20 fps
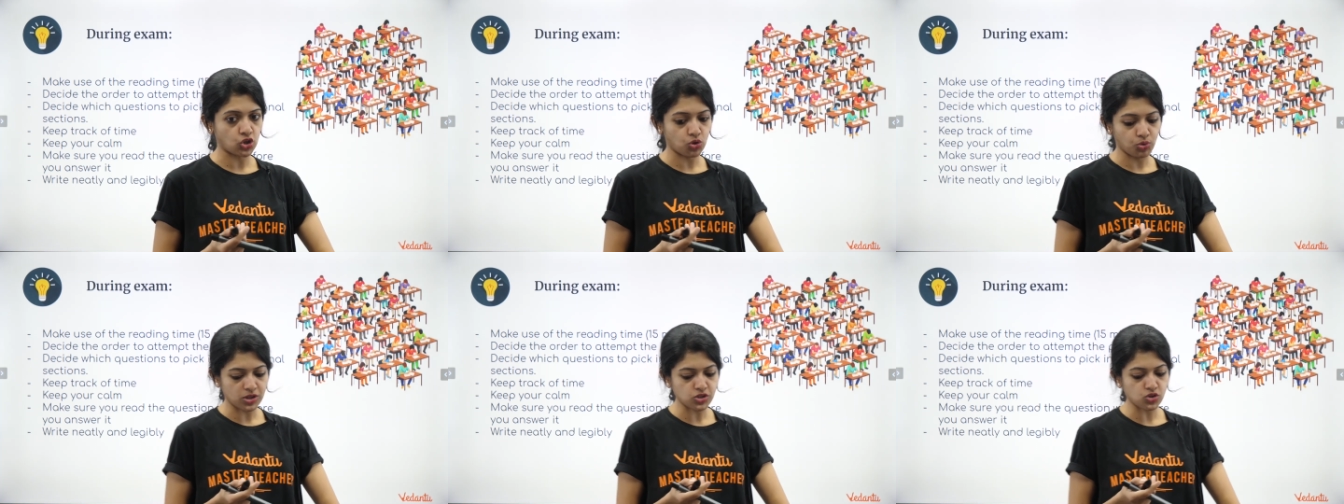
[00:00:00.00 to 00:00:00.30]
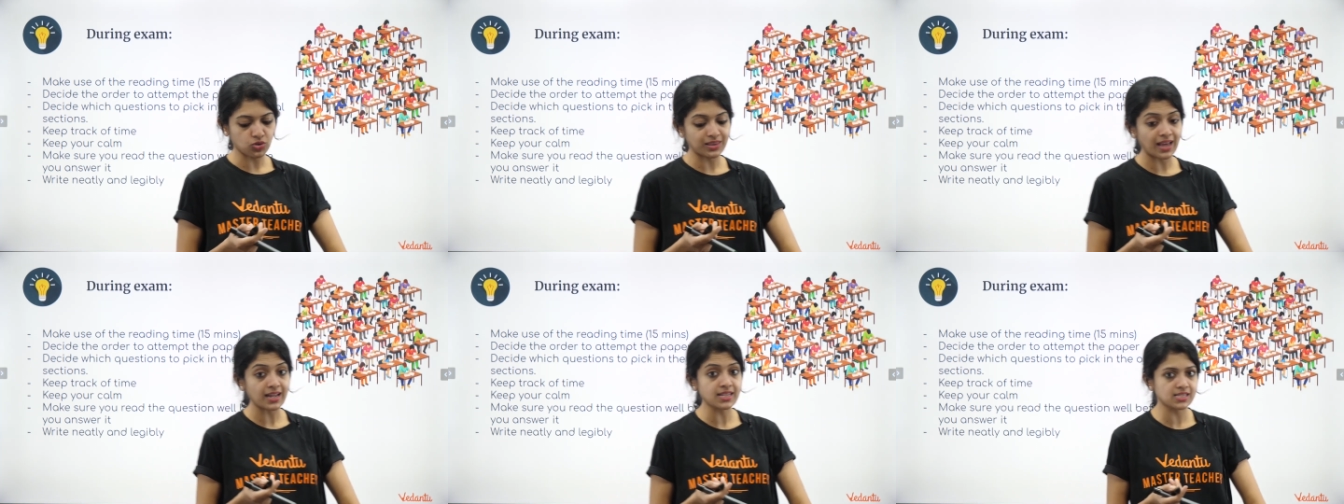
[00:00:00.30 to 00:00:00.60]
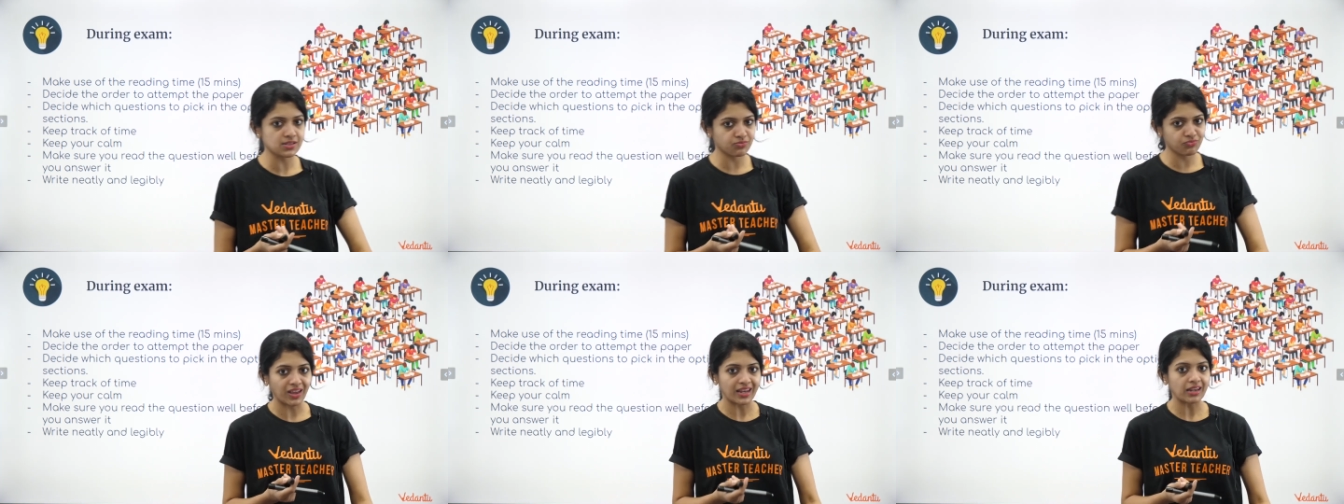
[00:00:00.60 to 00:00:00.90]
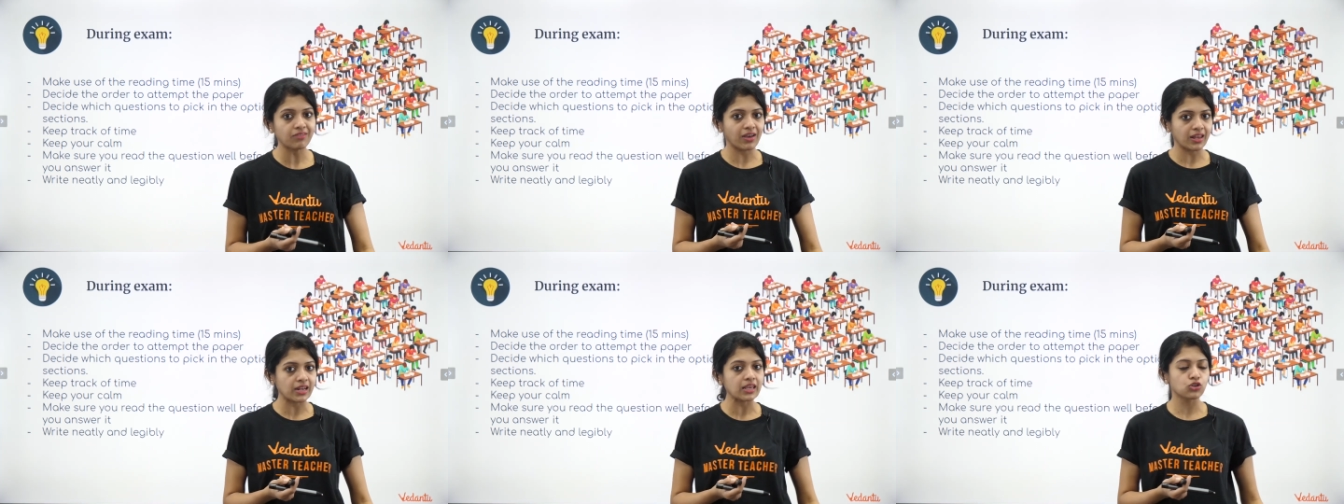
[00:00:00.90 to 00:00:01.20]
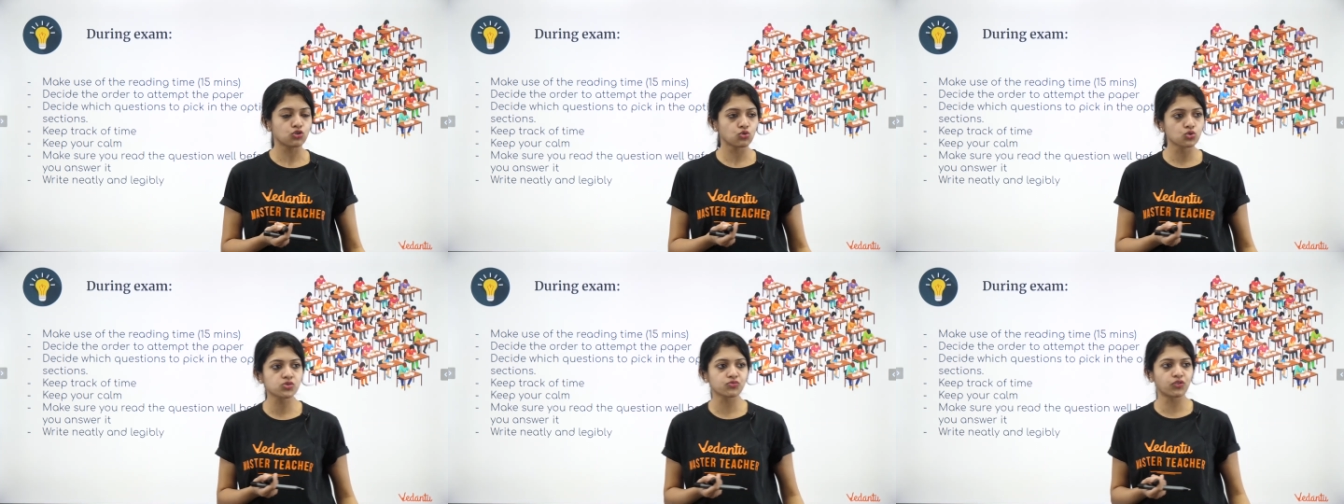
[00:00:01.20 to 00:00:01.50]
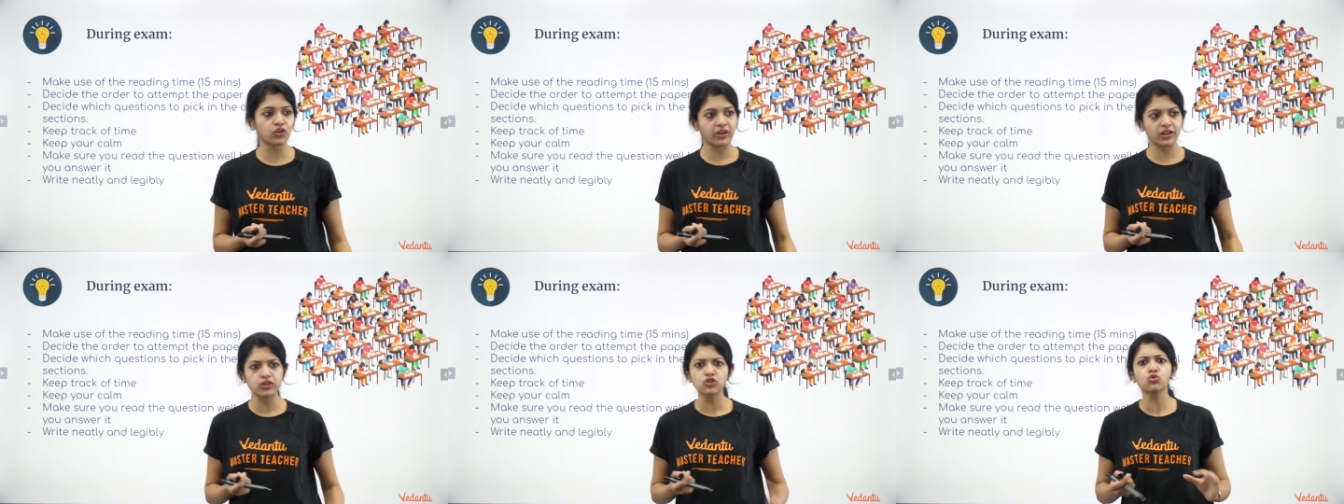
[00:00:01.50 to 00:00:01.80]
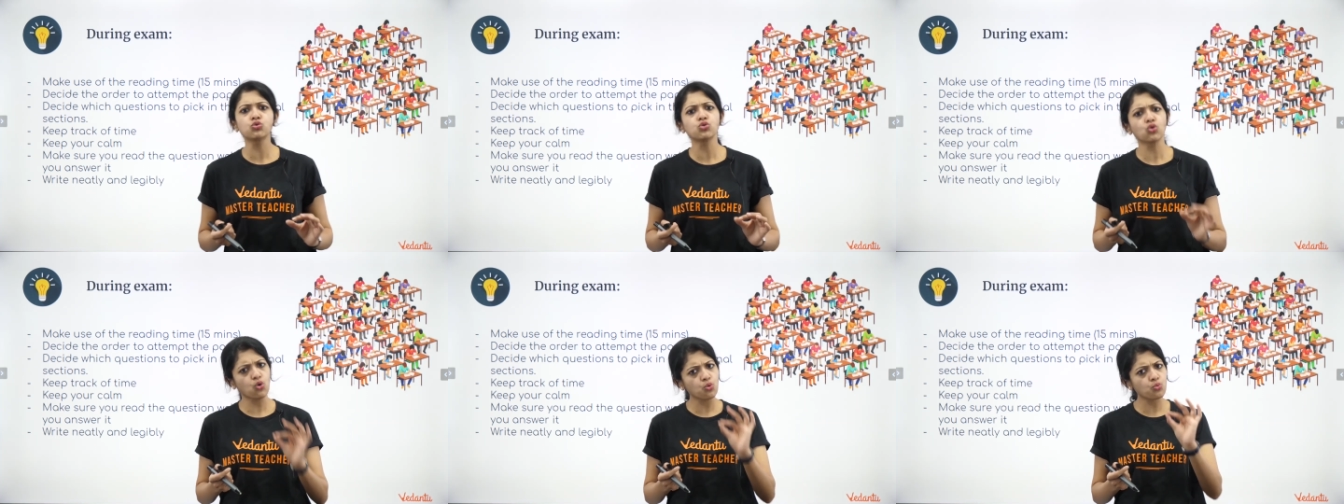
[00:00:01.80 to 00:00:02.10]
Okay, so that's very, very useful, right?
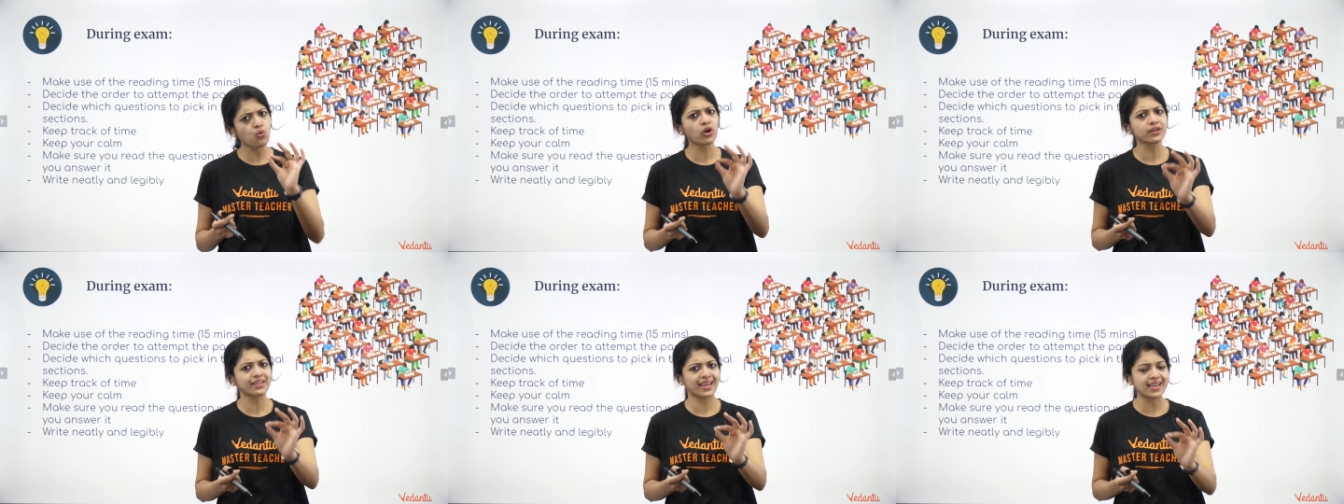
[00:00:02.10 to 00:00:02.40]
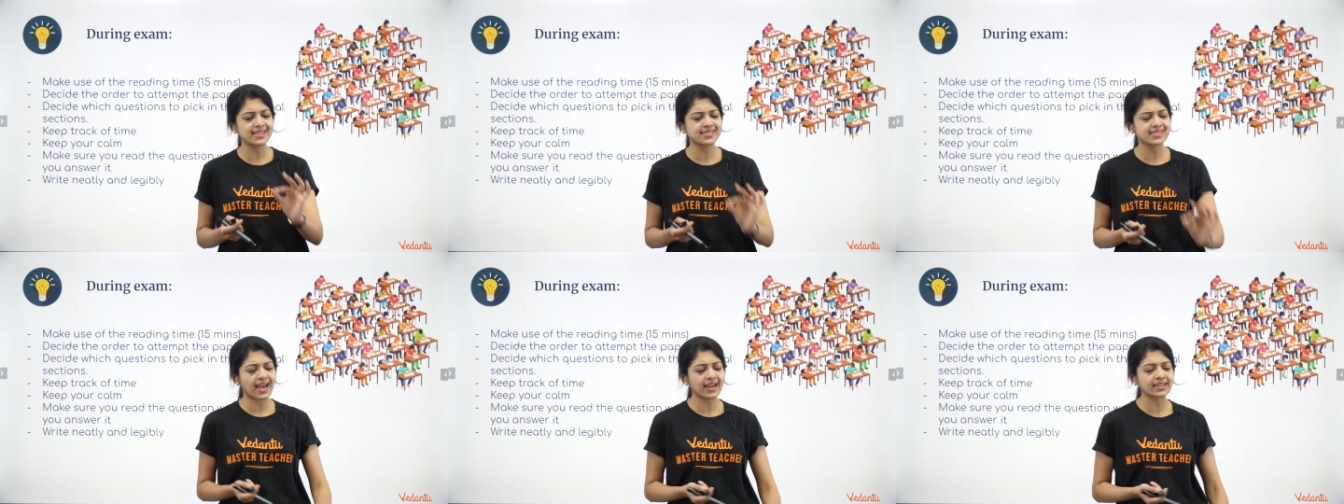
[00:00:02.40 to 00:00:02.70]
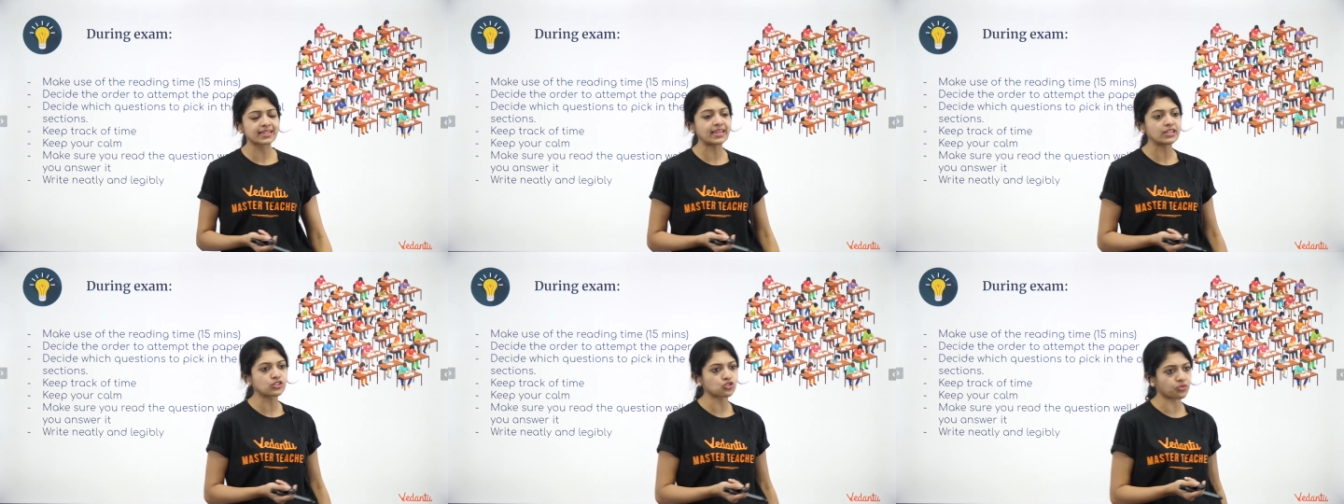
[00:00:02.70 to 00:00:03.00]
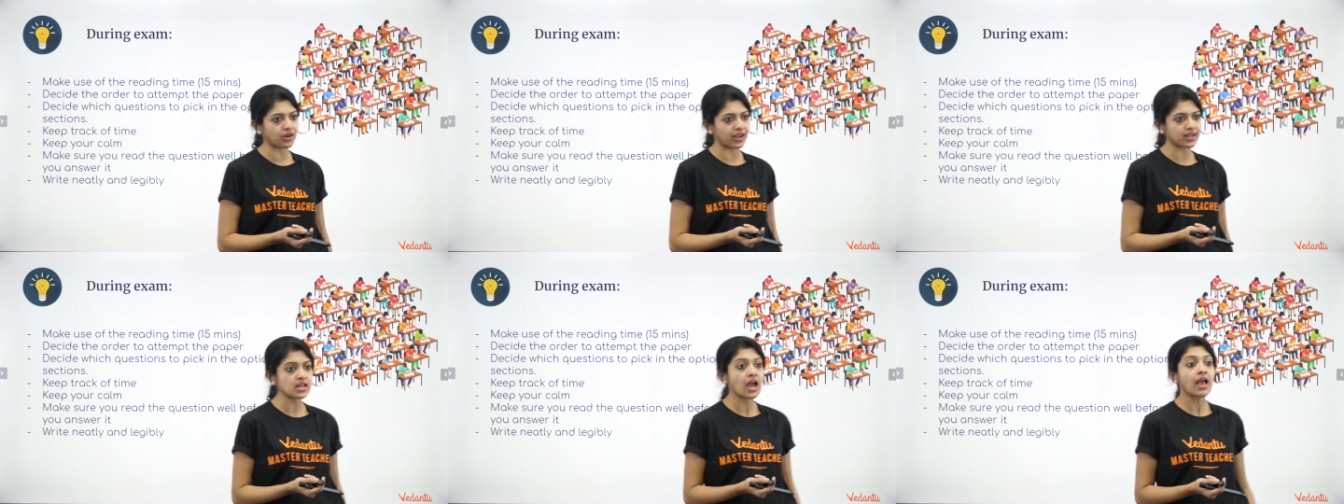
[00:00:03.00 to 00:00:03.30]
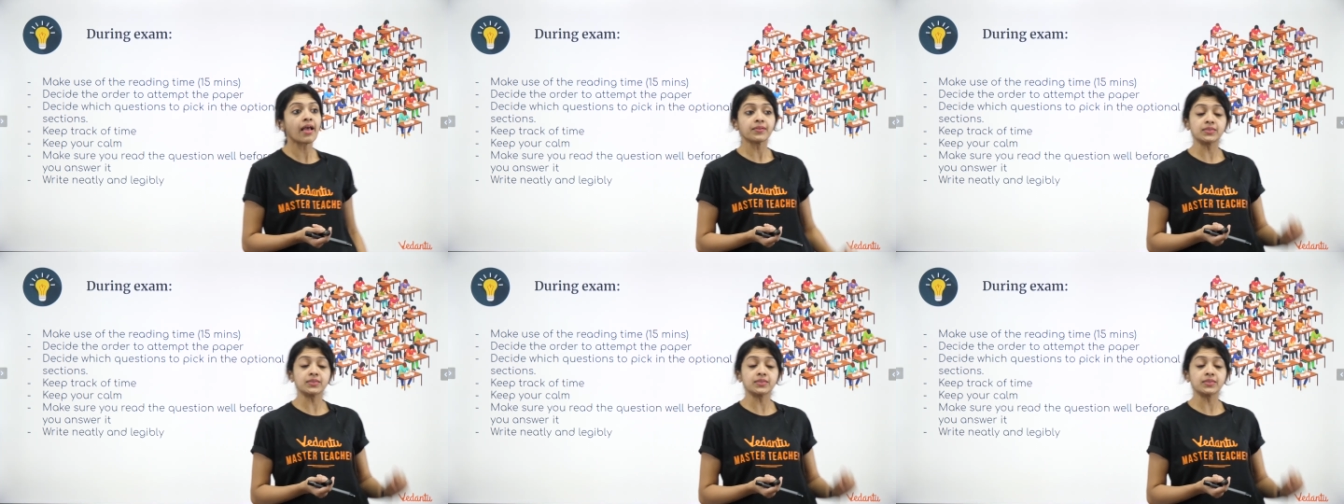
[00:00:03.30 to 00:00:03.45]
You know what exactly to write.